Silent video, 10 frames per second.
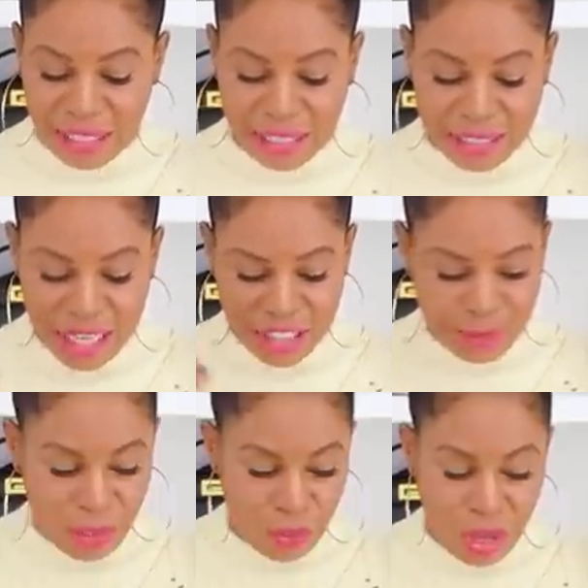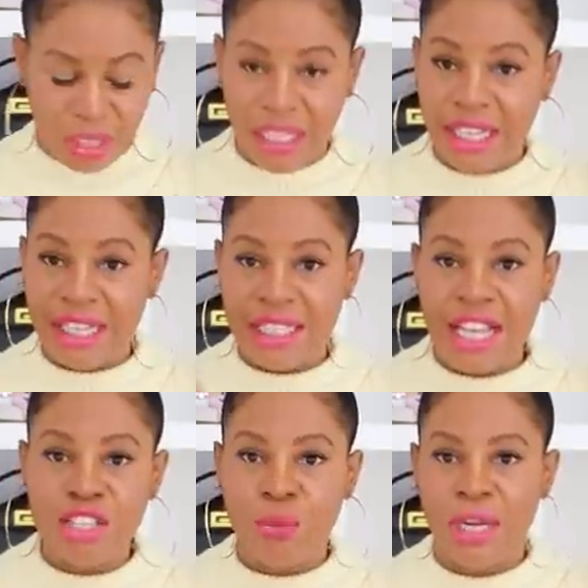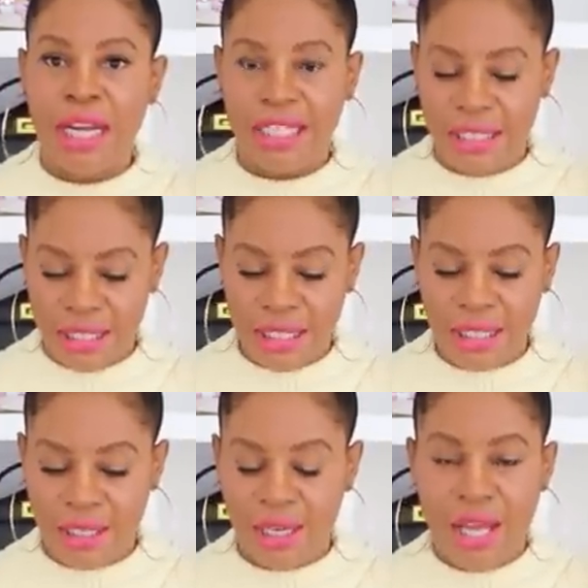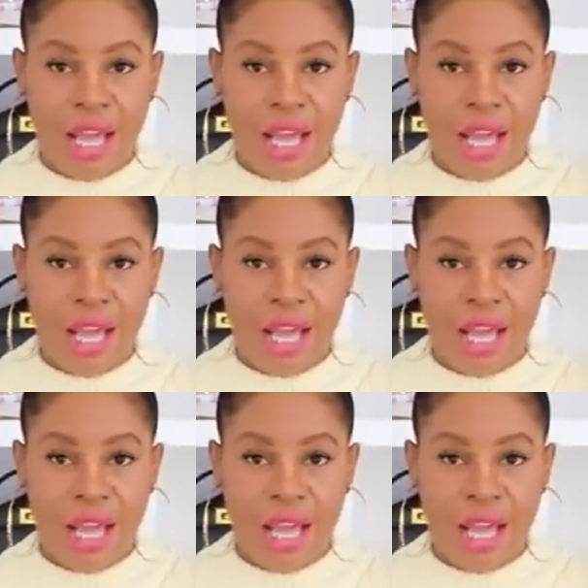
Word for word: Like, it takes my wallet. It takes what I need.